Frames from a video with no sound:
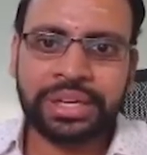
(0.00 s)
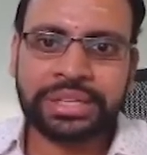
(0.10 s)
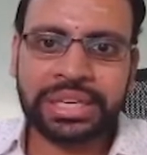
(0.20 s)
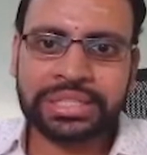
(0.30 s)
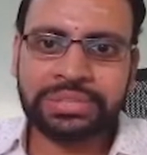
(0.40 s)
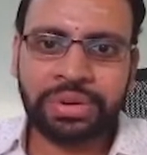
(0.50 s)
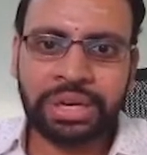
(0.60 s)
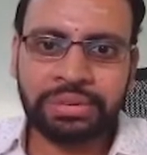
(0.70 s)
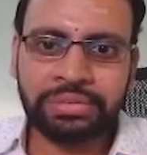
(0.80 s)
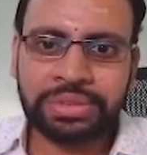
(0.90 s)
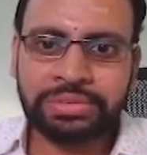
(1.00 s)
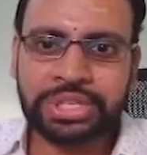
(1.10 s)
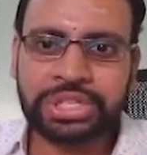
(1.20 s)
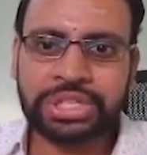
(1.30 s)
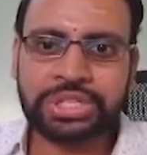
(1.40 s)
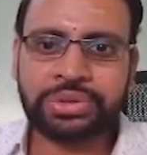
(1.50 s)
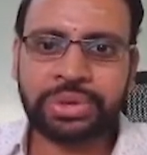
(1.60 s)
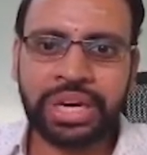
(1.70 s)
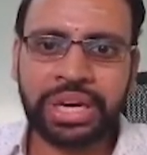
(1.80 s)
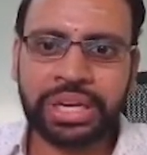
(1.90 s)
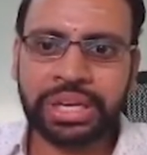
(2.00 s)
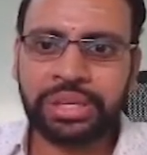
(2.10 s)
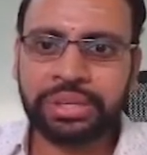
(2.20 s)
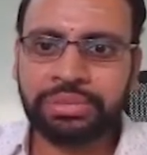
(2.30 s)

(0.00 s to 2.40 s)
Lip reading: That's what with which it is rotating